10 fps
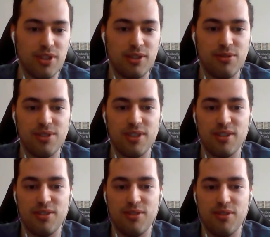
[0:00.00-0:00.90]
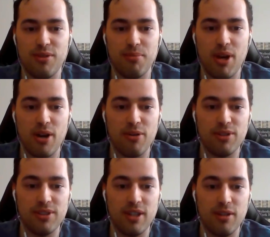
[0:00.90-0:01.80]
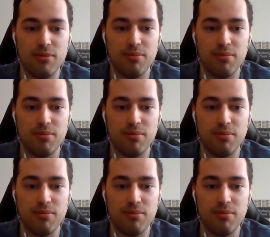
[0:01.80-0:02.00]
like you said, the buyer intent,